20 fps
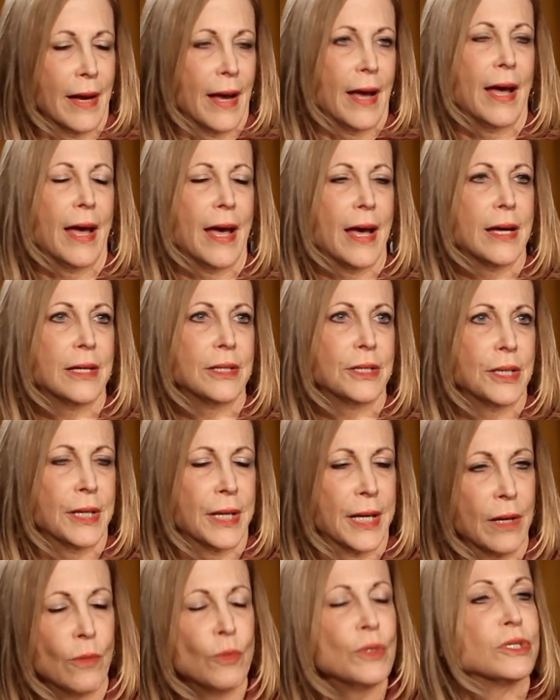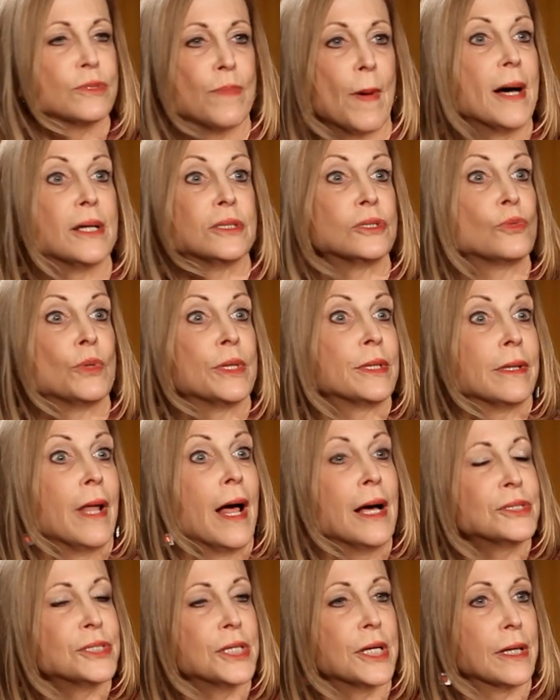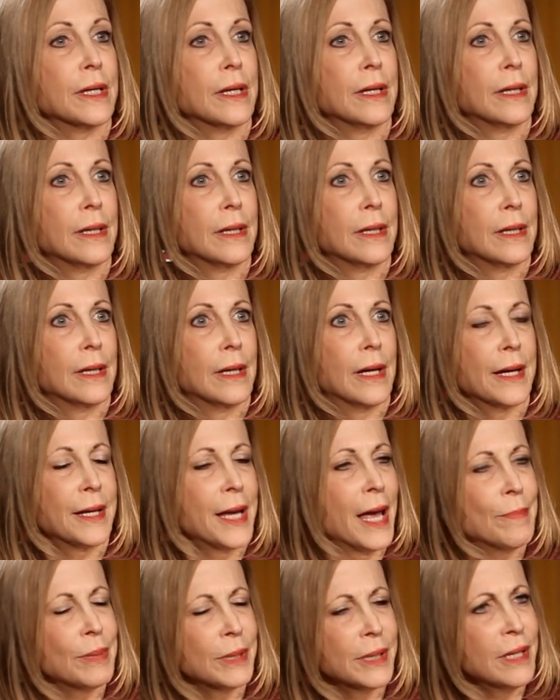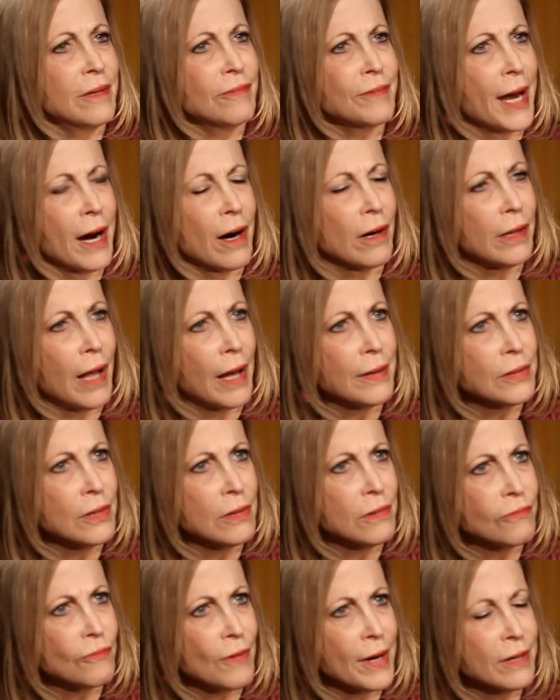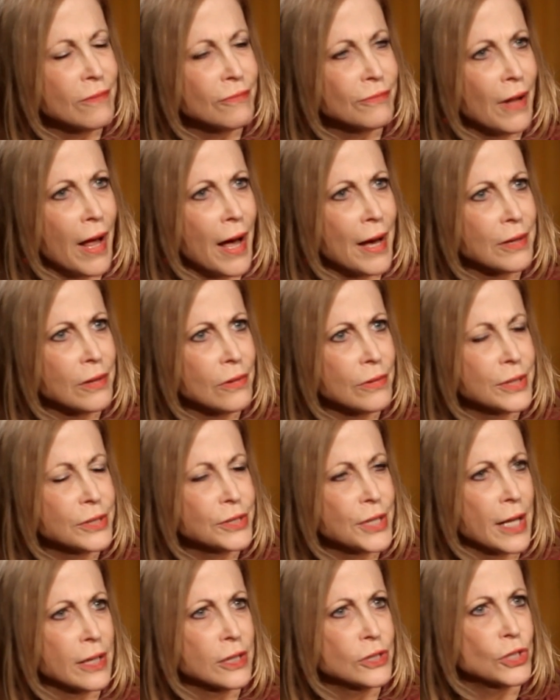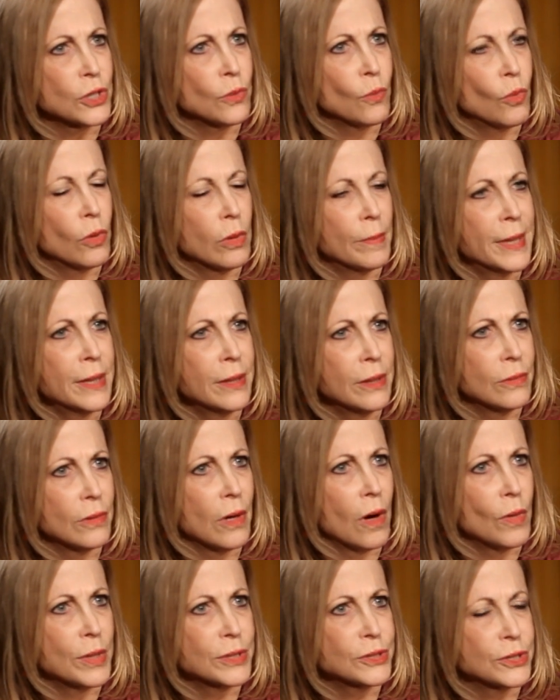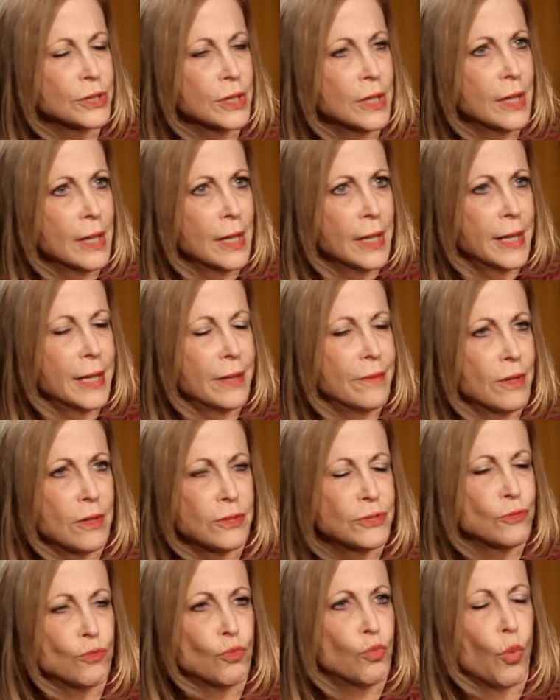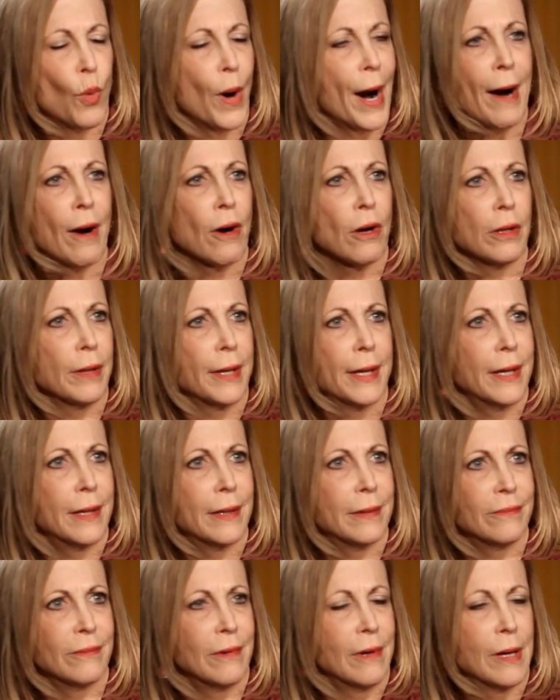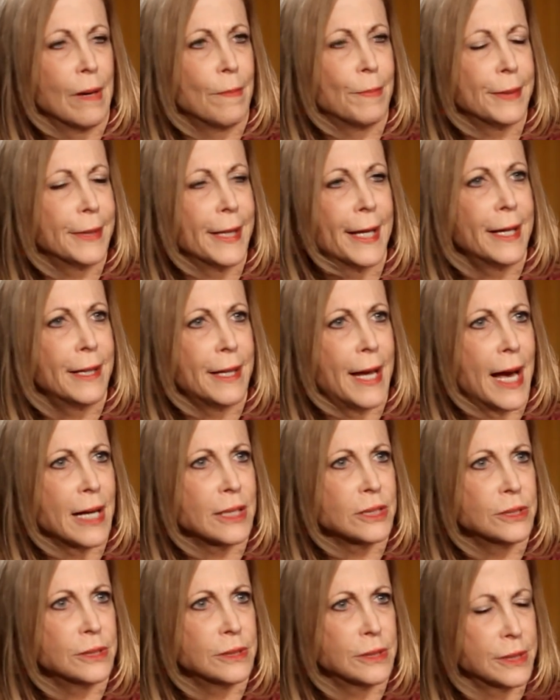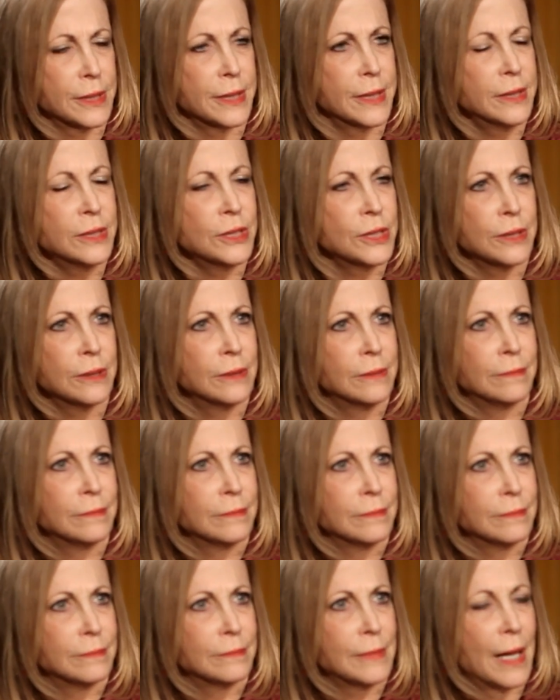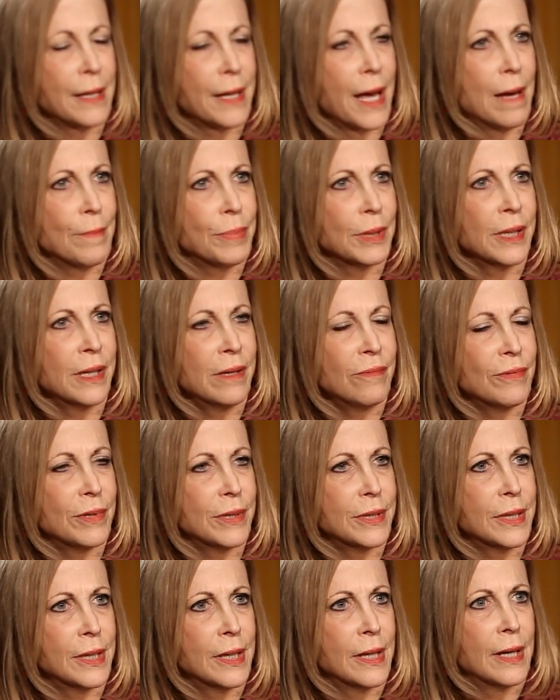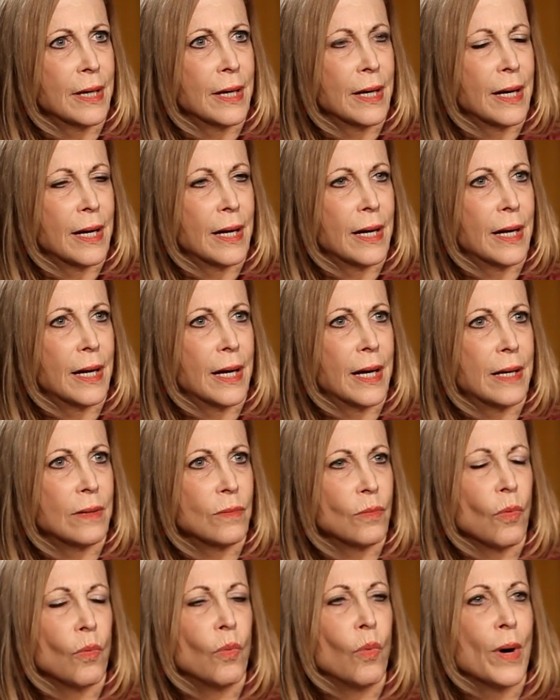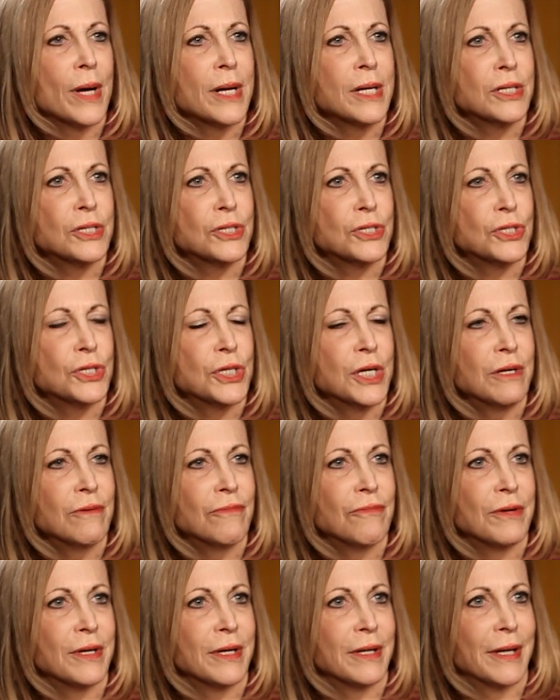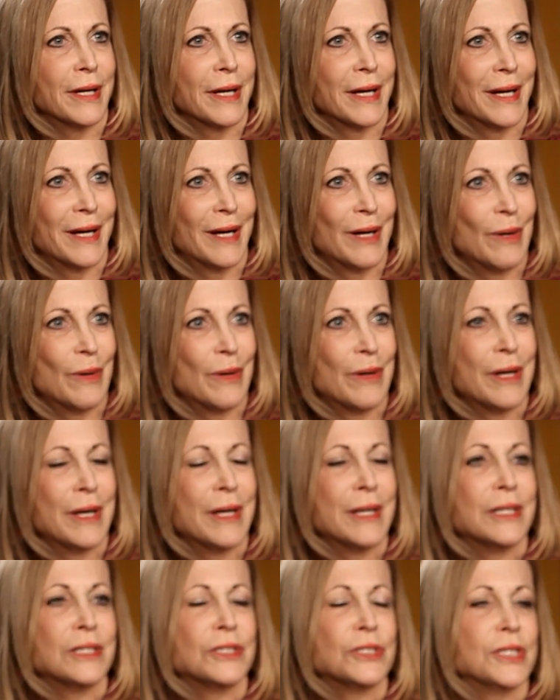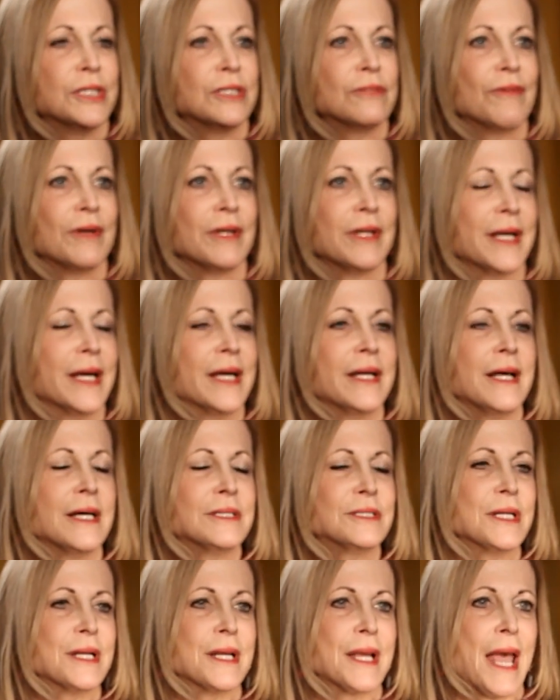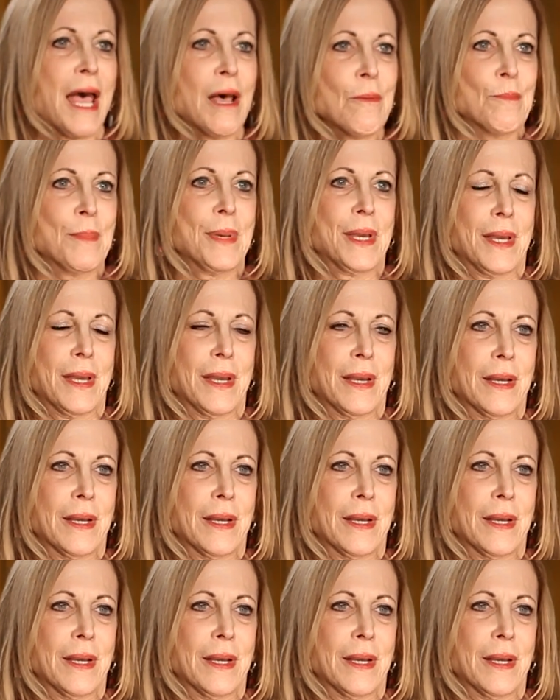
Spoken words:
And he responds with logic. I can't believe, Caroline, you're afraid of flying. You're an intelligent woman. You know there's rarely a plane accident. I can't believe it. And what is she feeling? She's feeling he doesn't get me.